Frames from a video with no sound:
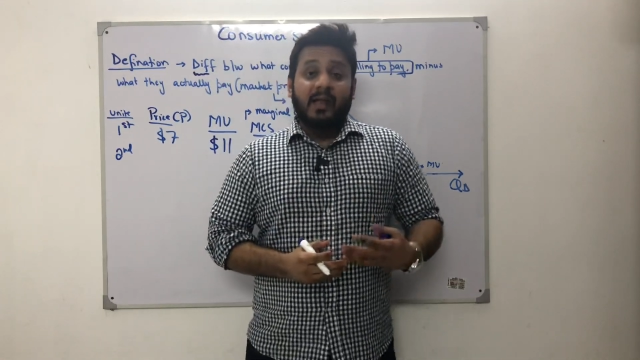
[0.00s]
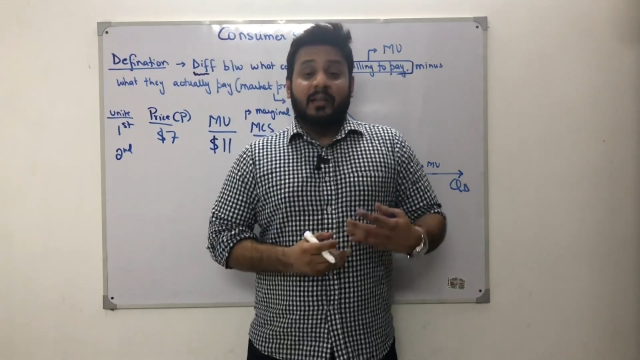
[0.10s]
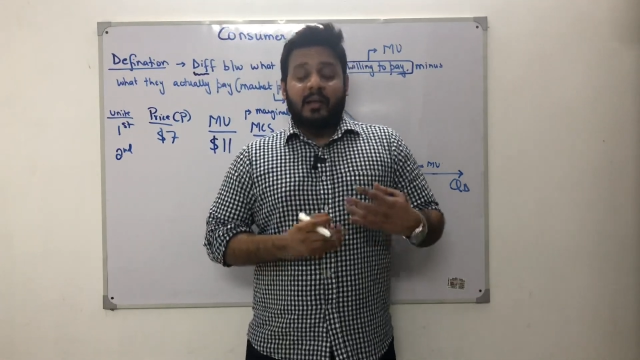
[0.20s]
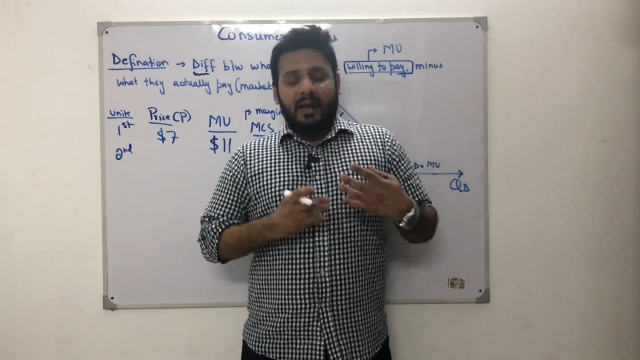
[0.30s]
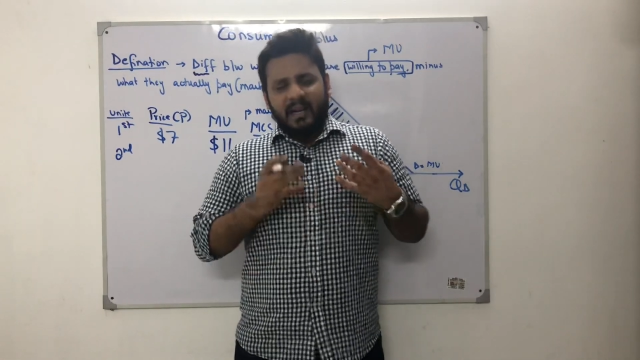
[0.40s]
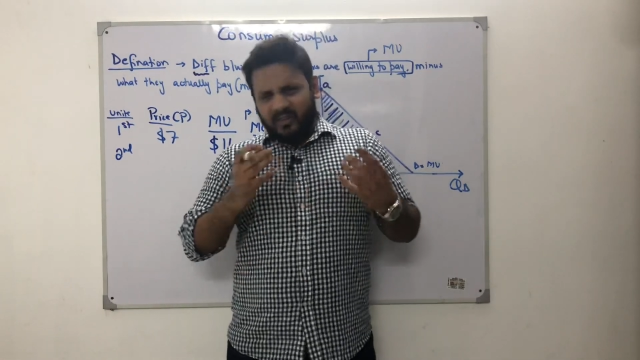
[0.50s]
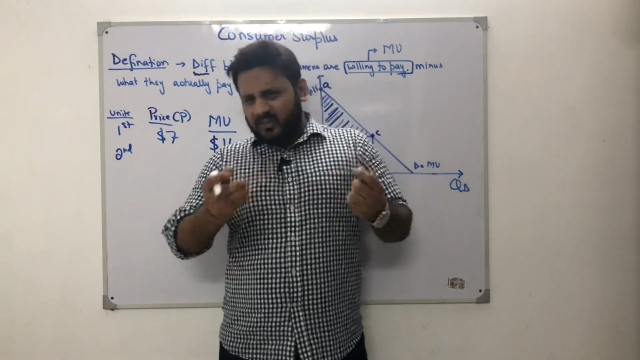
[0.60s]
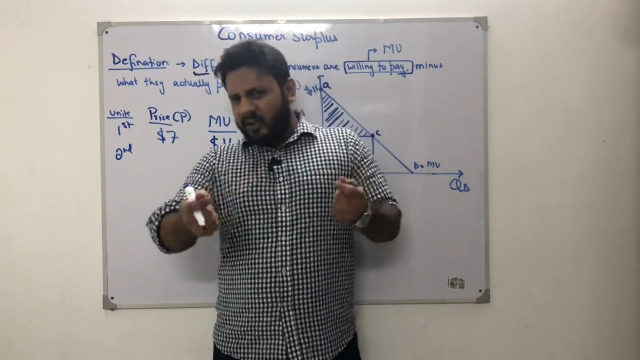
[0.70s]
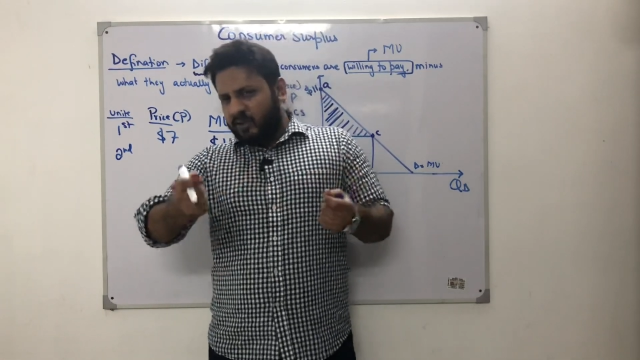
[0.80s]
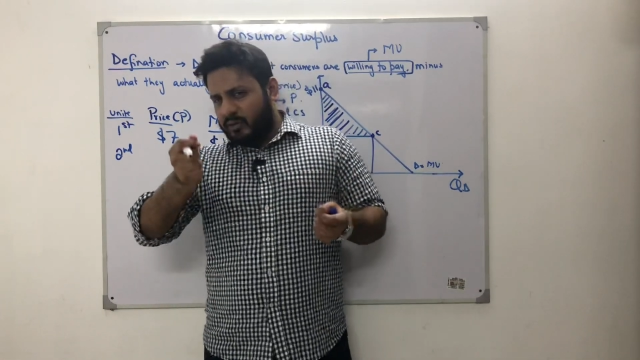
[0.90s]
the
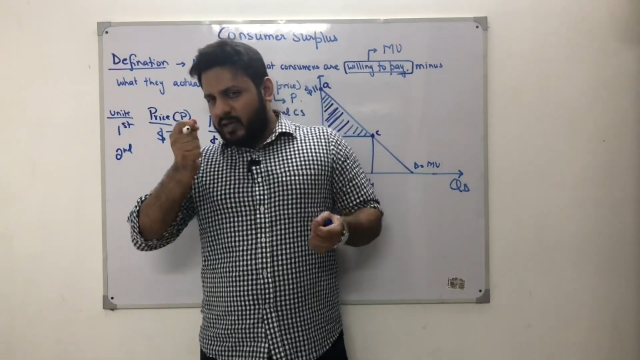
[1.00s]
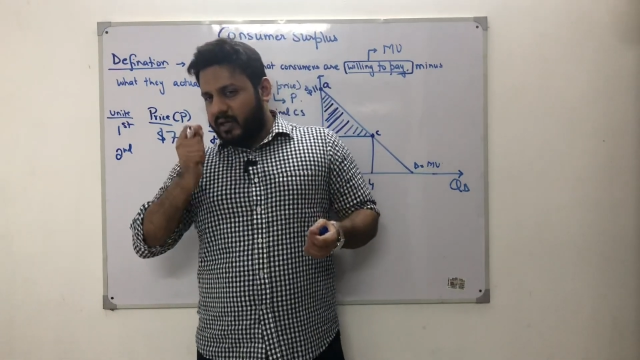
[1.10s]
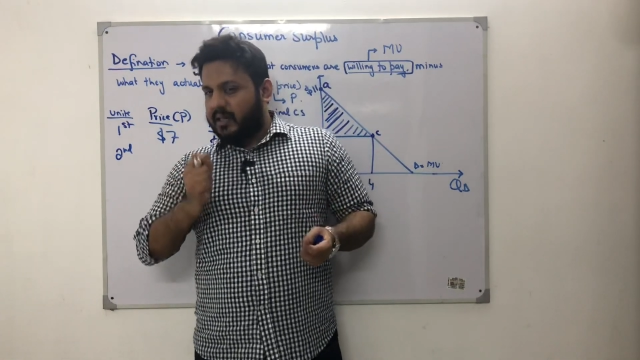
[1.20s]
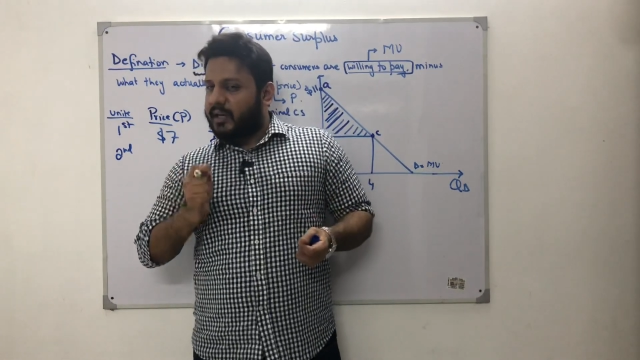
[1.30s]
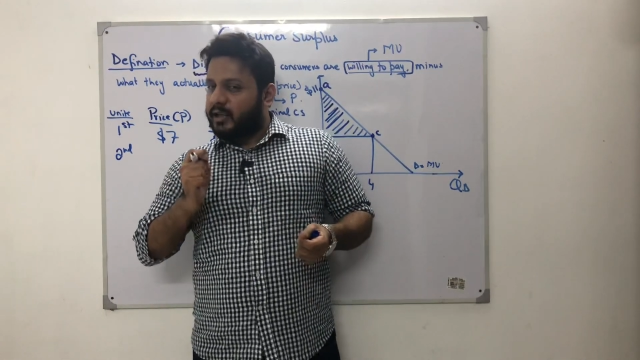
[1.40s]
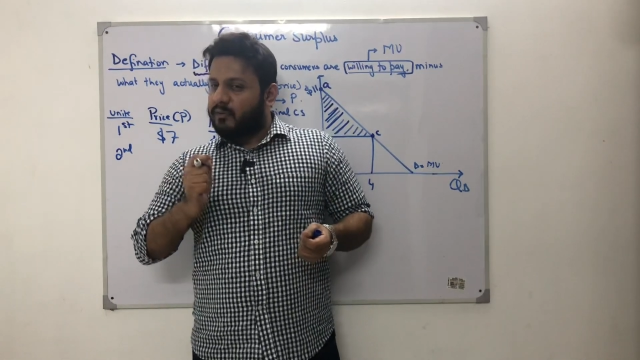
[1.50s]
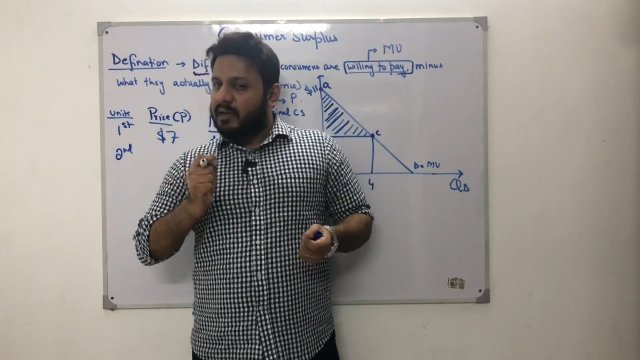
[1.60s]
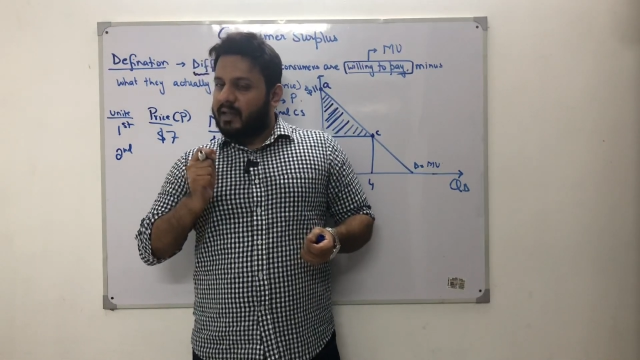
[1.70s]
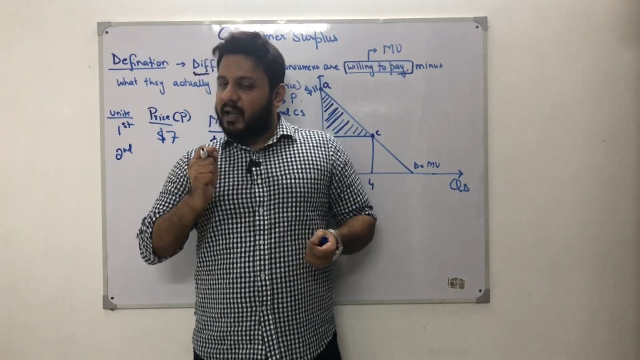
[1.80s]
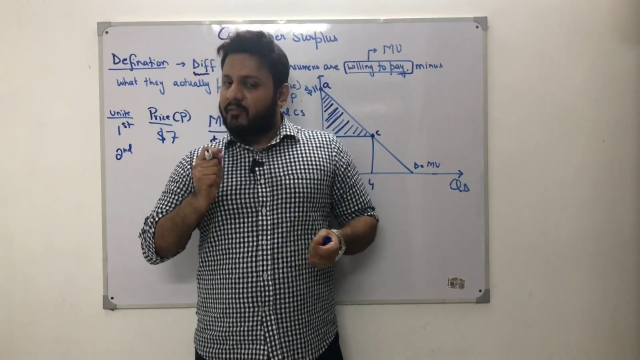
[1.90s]
additional utility that you will
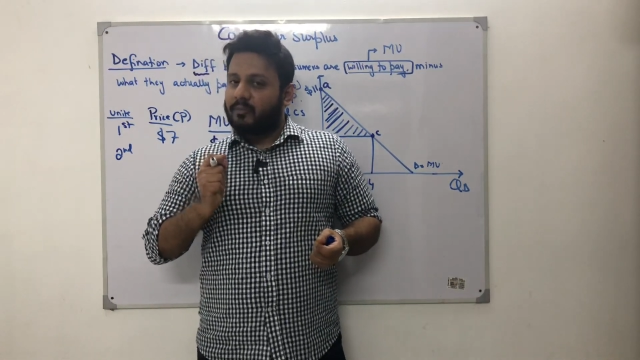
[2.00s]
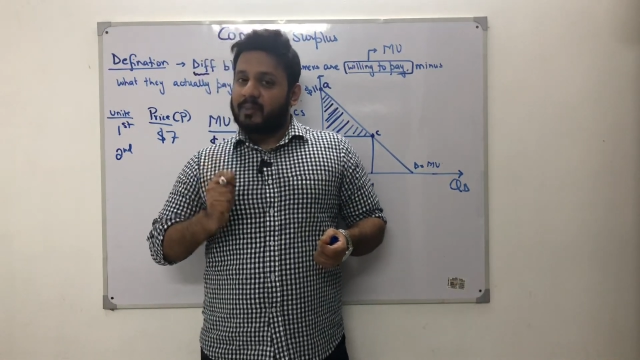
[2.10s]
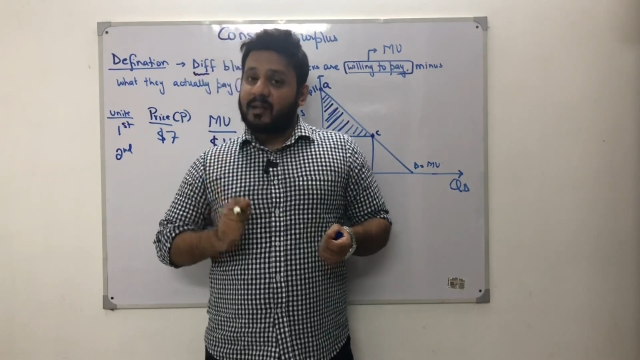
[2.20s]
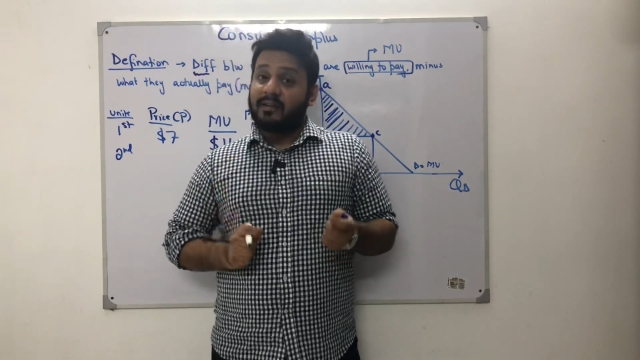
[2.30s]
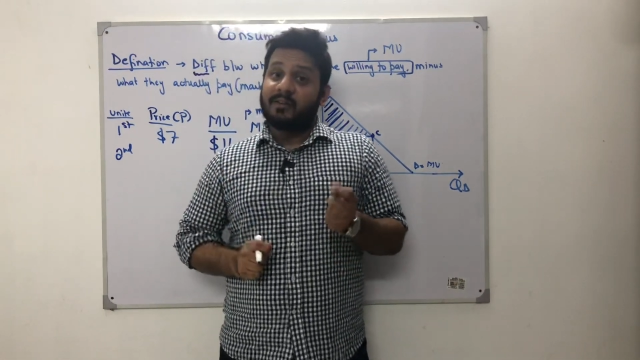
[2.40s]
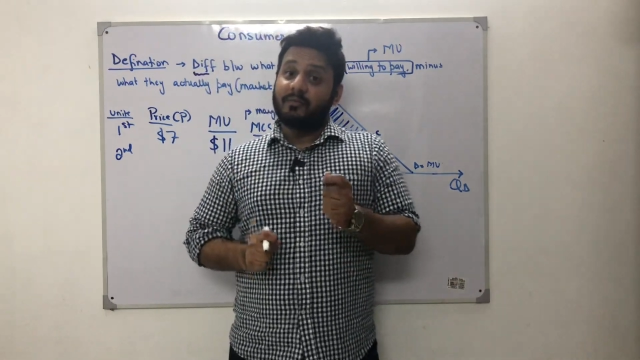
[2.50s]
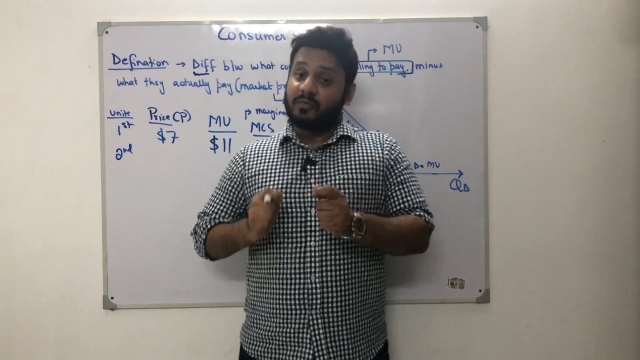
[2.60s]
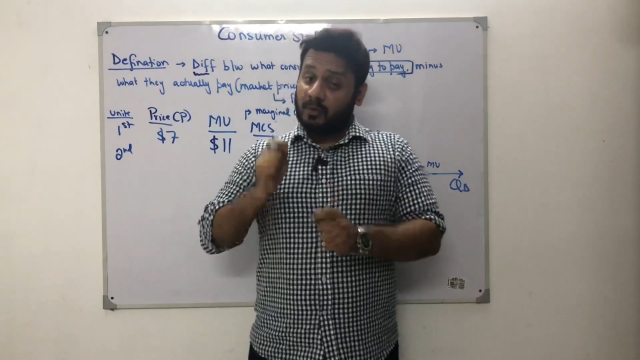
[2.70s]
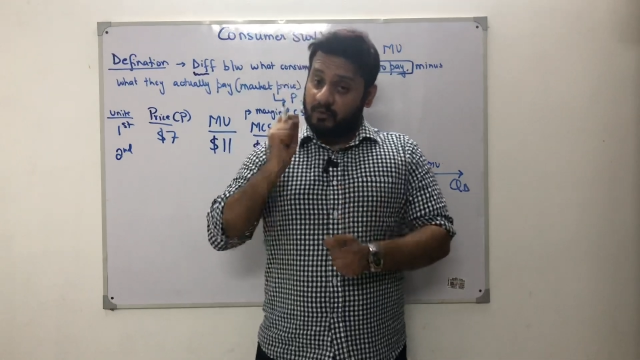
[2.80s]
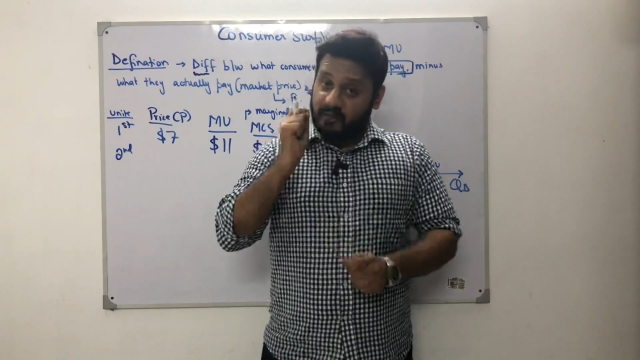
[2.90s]
gain from the
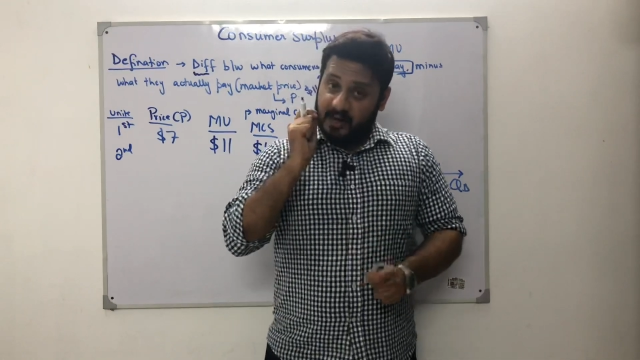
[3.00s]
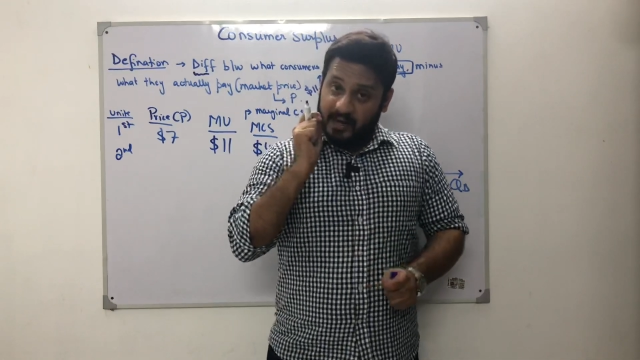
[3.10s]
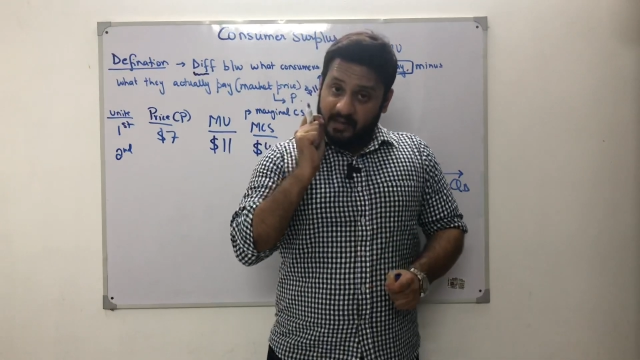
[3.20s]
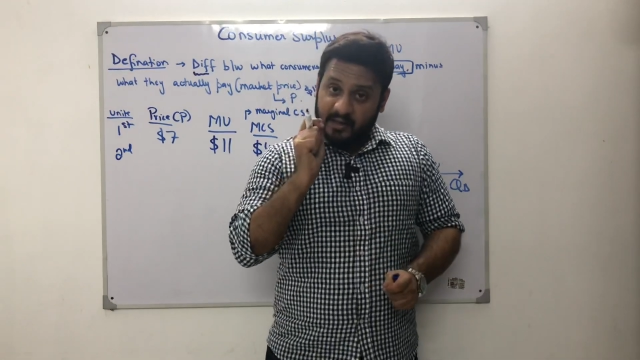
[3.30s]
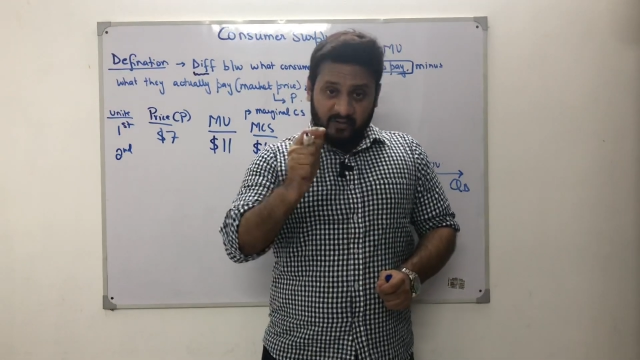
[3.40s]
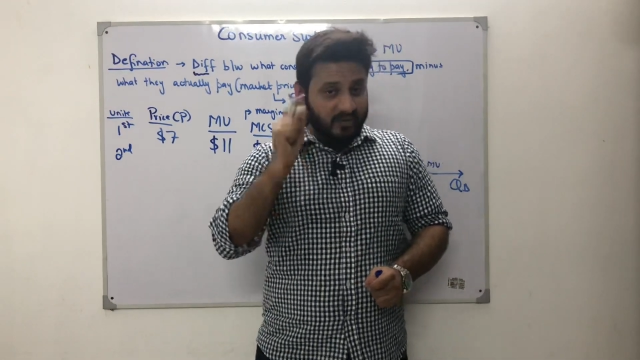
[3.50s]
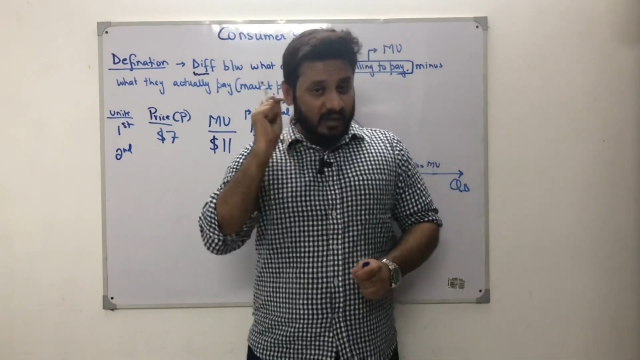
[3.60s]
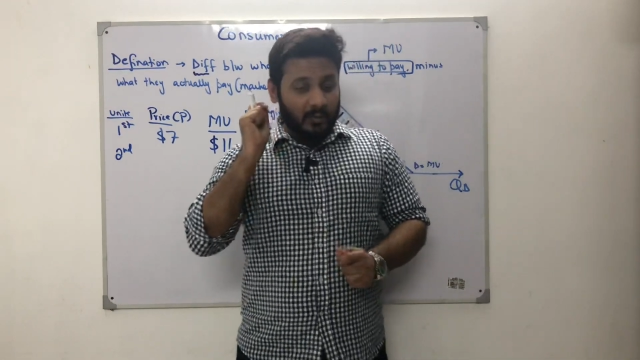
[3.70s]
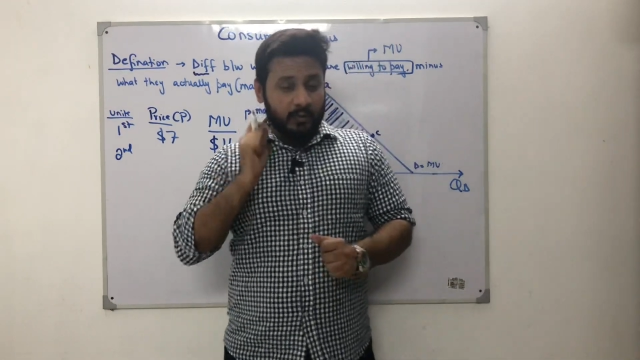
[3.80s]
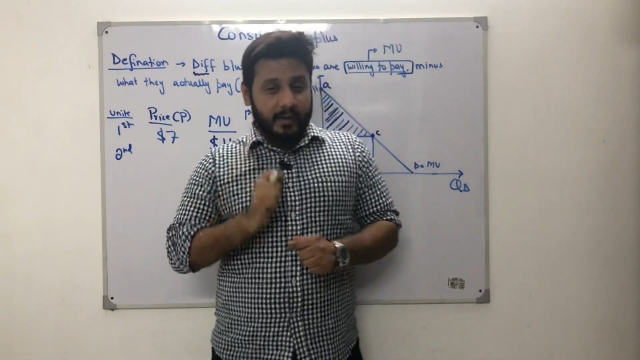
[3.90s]
consumption of an additional
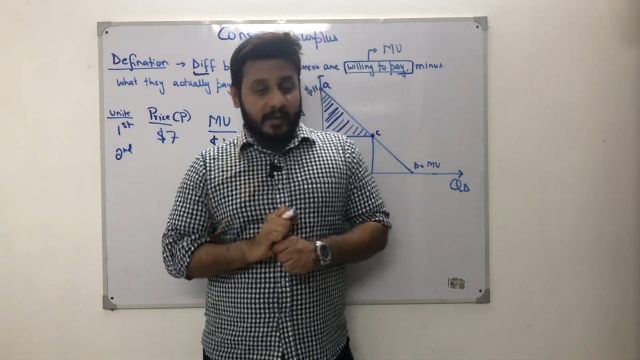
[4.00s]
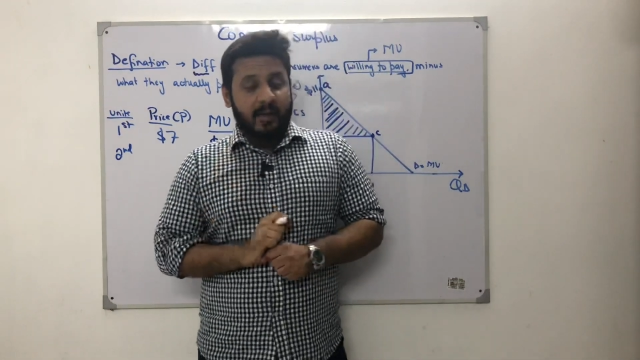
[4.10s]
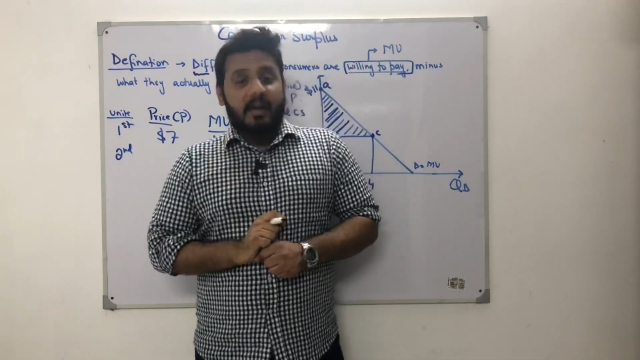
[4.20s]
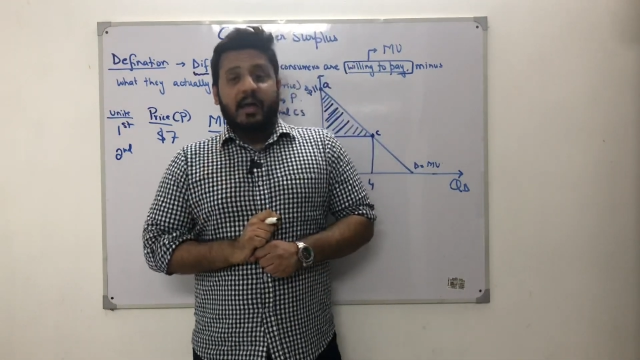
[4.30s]
unit